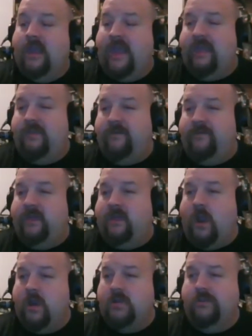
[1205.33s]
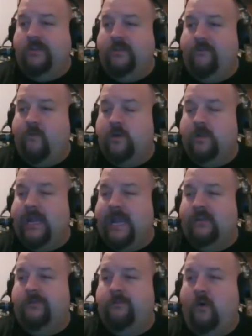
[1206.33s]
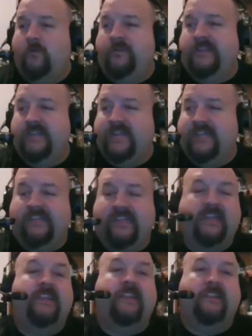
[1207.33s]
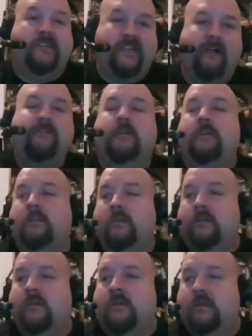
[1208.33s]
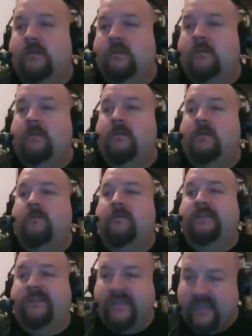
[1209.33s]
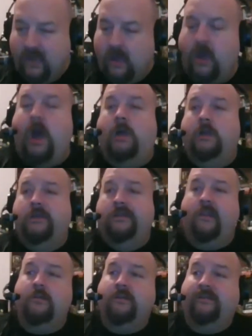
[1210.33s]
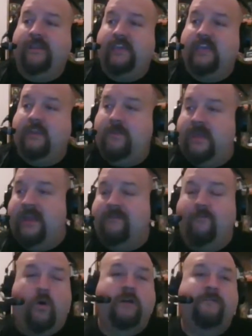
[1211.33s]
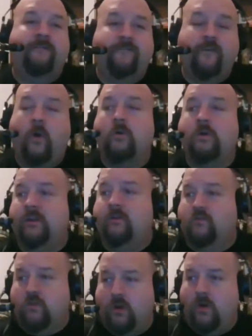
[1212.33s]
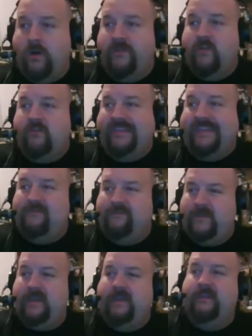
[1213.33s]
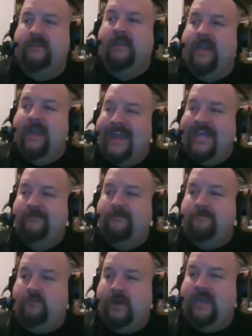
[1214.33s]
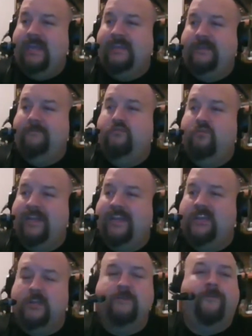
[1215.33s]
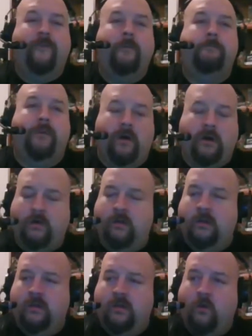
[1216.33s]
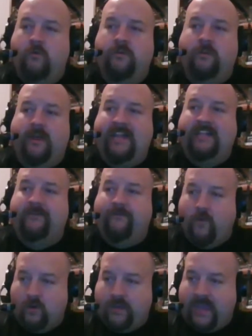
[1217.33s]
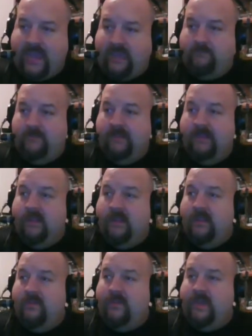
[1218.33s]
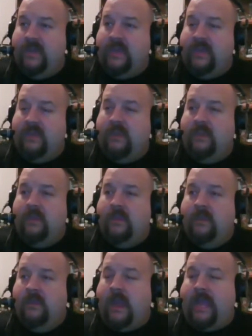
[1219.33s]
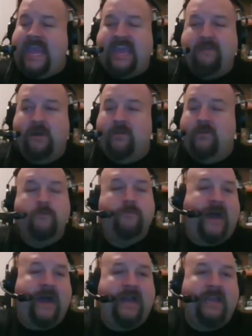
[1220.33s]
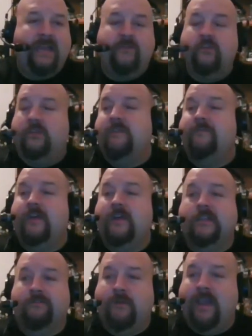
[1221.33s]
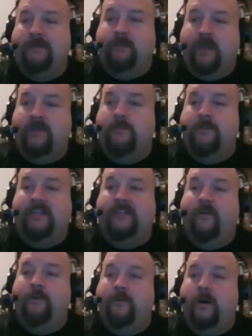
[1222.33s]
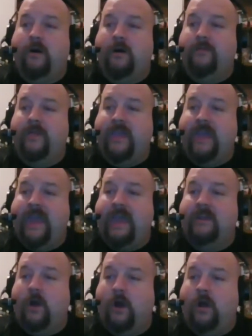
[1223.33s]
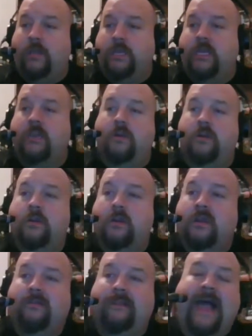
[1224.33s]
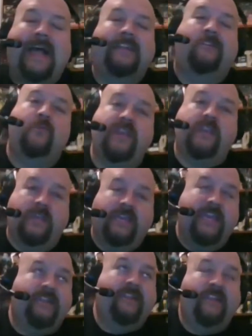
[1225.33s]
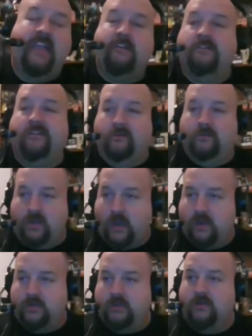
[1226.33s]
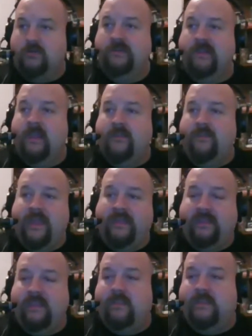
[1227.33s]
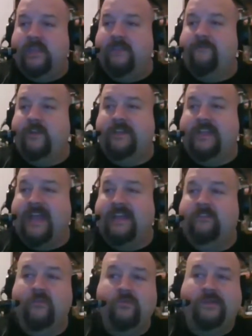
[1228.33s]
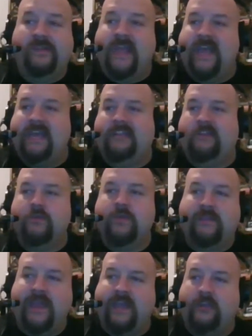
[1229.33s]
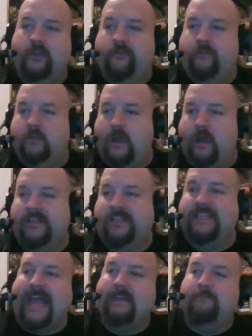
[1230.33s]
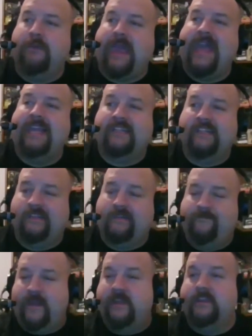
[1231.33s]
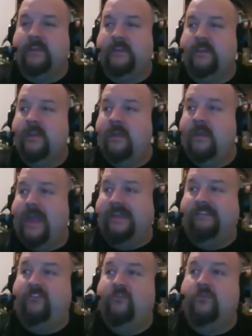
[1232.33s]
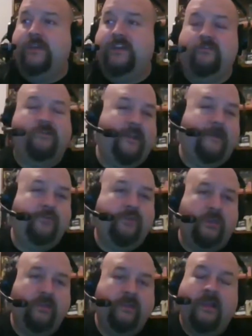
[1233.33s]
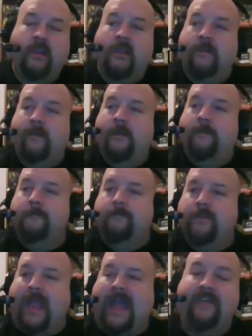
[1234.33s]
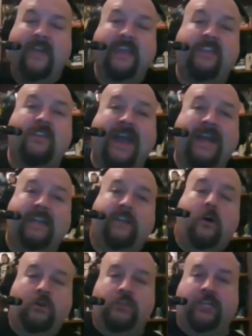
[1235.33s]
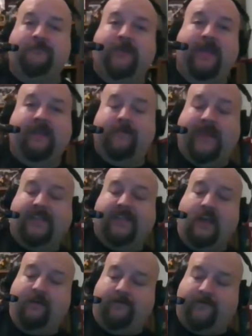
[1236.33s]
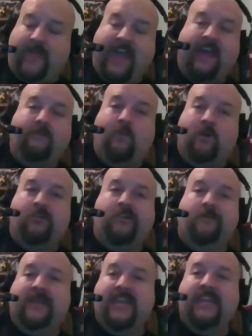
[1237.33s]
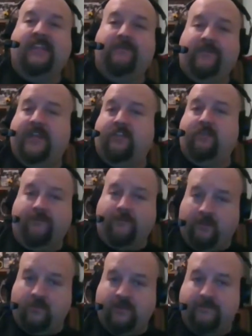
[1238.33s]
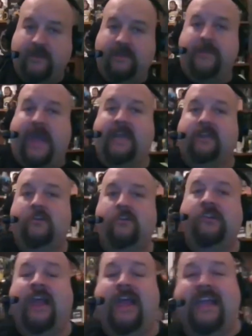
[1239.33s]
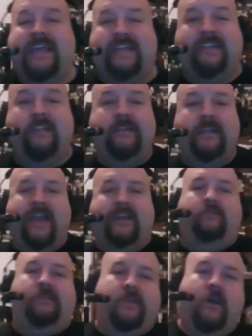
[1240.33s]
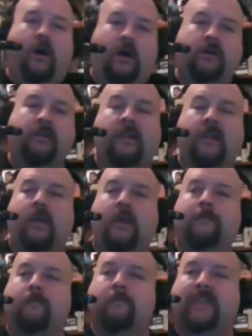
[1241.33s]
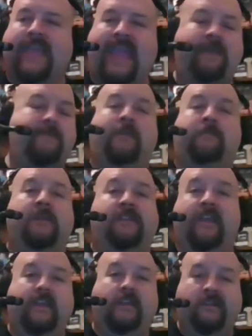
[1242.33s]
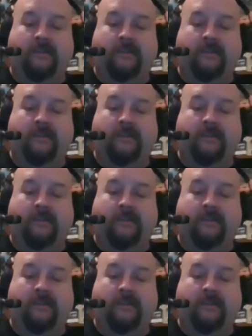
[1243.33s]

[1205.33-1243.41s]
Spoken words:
And then the Cardinals and the 49ers both sit at 6-7. The Seahawks are a team that have won 4 in a row, and their defense has been playing some pretty good football over the last 4 games. They came out of their bye, and their defense is probably playing the best football they had all year. Last week against the Arizona Cardinals, the defense got 2 sacks, 3 tackles for loss, 9 passes defended, and 2 interceptions. I think you kind of know just based off that, what are some keys to victory for the Green Bay Packers against the Seattle Seahawks. Can't make mistakes.